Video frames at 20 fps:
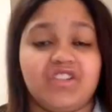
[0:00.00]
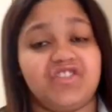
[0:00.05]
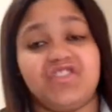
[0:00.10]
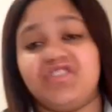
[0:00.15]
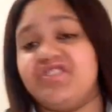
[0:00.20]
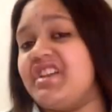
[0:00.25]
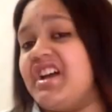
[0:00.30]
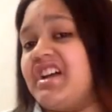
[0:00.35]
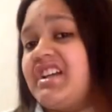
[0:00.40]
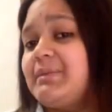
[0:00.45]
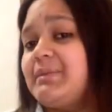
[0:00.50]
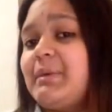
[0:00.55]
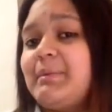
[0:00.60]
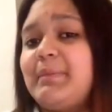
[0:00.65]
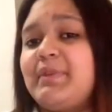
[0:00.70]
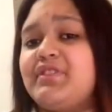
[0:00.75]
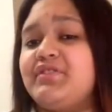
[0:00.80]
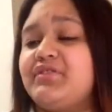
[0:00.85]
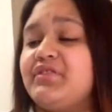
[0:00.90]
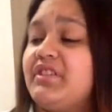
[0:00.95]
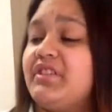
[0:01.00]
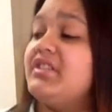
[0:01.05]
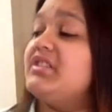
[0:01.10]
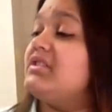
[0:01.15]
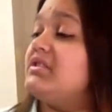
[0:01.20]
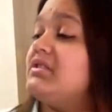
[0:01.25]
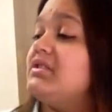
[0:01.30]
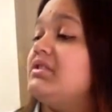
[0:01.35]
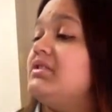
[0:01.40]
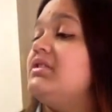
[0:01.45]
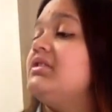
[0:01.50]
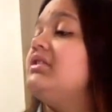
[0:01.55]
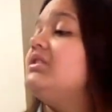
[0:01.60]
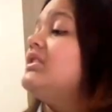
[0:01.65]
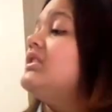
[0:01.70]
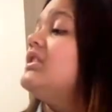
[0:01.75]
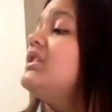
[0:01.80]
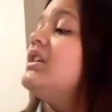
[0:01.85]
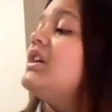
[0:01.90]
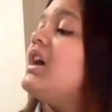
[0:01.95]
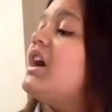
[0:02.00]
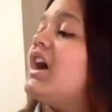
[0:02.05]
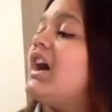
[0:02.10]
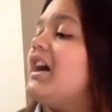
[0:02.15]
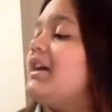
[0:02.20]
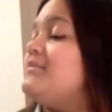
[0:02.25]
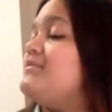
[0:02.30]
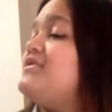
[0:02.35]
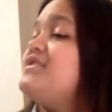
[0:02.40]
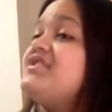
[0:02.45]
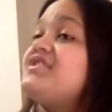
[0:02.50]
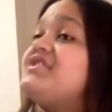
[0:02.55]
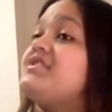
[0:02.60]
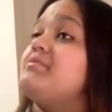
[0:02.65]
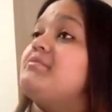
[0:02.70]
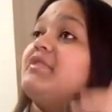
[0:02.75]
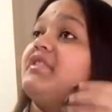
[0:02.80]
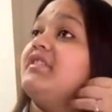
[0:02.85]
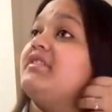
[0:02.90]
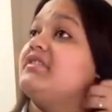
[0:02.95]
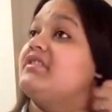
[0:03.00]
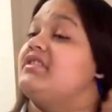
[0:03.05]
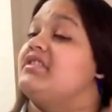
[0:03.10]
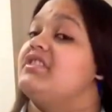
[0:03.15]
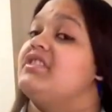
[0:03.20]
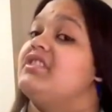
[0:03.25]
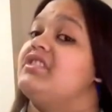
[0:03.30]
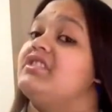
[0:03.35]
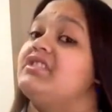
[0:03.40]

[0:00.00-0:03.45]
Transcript: Just ask my best friend. I'm just amazing.